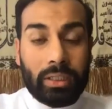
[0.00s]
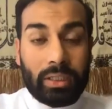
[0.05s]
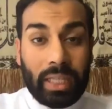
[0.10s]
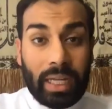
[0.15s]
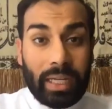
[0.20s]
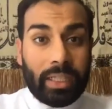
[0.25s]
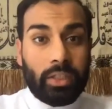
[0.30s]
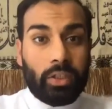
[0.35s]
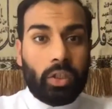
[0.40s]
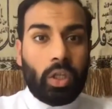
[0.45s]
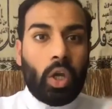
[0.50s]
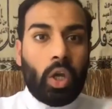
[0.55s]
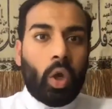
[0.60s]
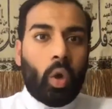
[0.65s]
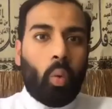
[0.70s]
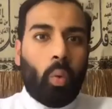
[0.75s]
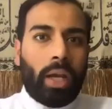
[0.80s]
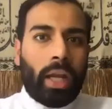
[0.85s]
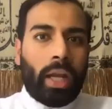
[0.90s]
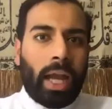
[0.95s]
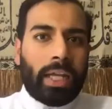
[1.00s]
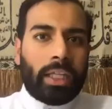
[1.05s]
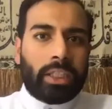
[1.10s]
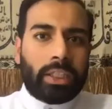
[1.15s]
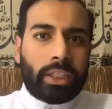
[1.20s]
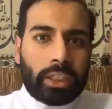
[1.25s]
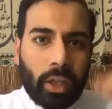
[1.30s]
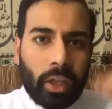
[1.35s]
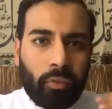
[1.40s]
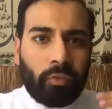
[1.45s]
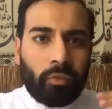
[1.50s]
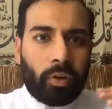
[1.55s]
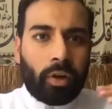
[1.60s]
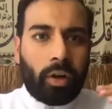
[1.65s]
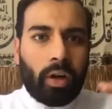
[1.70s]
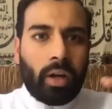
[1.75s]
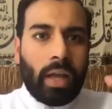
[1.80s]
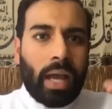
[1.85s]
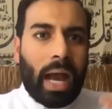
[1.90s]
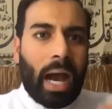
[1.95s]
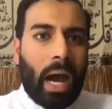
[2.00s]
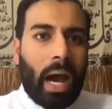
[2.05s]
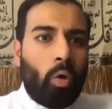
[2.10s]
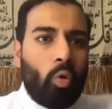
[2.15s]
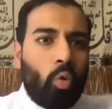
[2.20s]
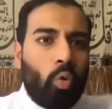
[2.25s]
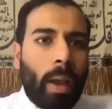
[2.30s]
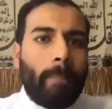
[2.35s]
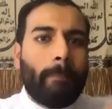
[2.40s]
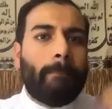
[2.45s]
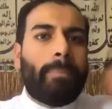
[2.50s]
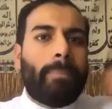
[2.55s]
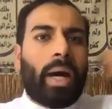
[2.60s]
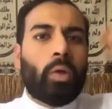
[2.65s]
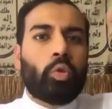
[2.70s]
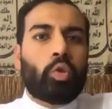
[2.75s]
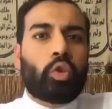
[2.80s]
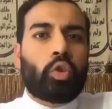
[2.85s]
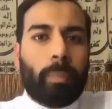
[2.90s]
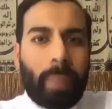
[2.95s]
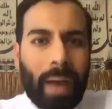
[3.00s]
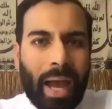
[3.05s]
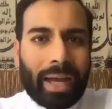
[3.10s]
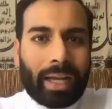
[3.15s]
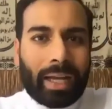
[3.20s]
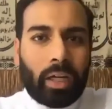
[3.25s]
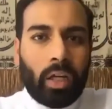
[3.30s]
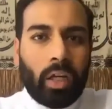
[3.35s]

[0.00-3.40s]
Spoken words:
That is, when I suffer, how do I bounce back?